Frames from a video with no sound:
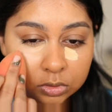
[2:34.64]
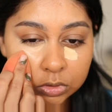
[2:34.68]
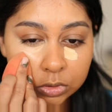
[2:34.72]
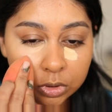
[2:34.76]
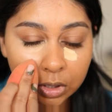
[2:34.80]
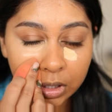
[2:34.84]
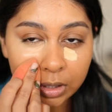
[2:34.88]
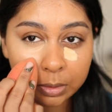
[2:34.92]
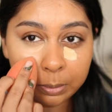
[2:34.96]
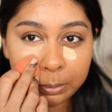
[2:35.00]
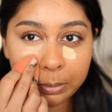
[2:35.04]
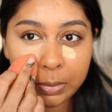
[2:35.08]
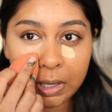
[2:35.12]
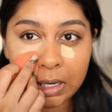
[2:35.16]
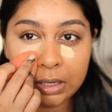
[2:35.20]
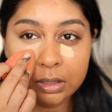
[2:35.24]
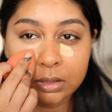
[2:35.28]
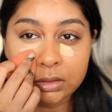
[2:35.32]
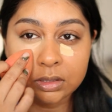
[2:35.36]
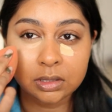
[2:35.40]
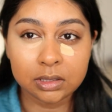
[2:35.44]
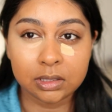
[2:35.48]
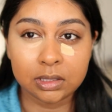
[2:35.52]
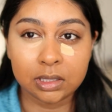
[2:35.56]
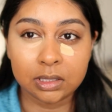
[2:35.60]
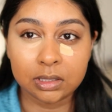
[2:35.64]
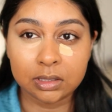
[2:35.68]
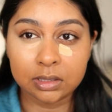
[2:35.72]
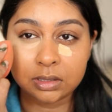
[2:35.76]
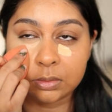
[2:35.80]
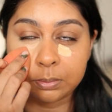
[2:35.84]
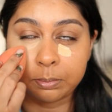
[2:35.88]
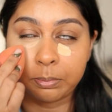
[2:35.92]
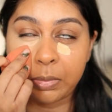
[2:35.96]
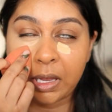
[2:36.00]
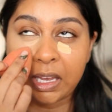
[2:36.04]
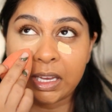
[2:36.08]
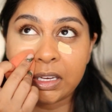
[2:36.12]
Try and balance
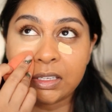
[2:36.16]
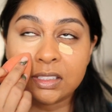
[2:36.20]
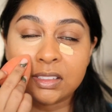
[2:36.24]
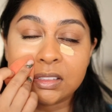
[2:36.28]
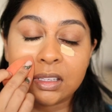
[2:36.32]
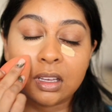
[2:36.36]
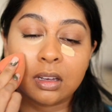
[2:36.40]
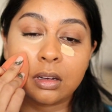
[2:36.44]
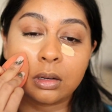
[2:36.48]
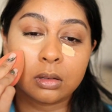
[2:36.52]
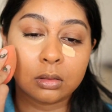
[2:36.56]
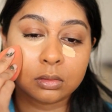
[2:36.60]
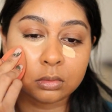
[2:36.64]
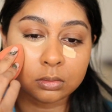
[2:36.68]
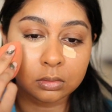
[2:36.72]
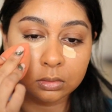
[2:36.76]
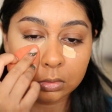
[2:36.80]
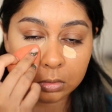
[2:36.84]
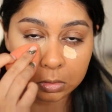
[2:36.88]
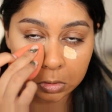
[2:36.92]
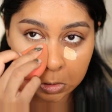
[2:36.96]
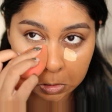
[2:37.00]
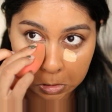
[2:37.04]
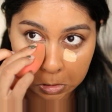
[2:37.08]
this base out.